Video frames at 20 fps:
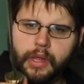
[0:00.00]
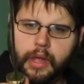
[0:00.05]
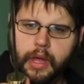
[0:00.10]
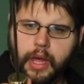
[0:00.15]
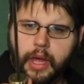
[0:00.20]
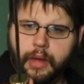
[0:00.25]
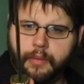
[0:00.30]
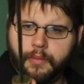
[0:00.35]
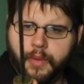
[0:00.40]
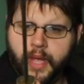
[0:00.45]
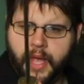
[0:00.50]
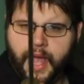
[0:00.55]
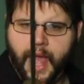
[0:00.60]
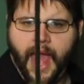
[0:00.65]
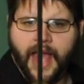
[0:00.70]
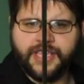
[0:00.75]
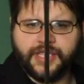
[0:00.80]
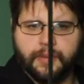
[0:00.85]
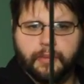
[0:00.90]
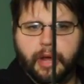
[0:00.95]

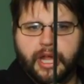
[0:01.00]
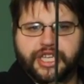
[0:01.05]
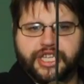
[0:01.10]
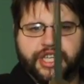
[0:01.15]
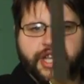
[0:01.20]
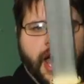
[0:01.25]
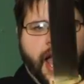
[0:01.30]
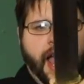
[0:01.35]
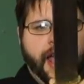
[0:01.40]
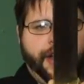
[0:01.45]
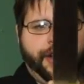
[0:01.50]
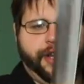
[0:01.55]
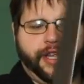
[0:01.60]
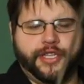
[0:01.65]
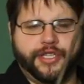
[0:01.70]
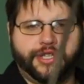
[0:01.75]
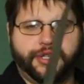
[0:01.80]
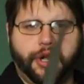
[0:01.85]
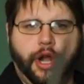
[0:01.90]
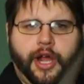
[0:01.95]
has a much tighter
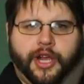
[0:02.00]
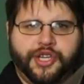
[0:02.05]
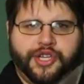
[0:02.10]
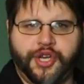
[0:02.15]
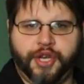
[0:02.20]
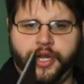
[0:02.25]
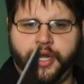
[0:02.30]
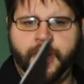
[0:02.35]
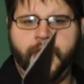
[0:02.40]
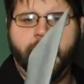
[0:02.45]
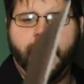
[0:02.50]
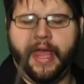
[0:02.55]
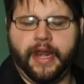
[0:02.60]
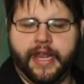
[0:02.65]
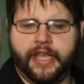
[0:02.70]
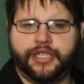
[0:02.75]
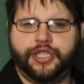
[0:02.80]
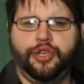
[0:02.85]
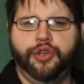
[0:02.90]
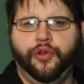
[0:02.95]
construction,
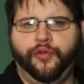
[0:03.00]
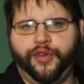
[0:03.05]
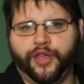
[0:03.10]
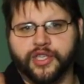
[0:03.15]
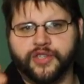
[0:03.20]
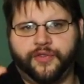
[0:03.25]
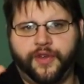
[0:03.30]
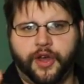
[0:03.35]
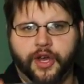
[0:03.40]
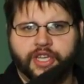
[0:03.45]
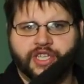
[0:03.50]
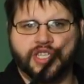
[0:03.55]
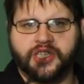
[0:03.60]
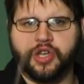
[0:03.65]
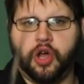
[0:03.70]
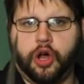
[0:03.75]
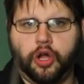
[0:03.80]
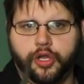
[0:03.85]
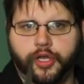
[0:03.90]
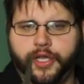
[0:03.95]
and it too feels very
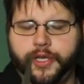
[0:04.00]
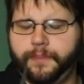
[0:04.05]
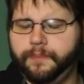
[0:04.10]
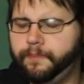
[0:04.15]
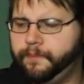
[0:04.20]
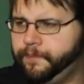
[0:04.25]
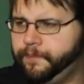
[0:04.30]
solid.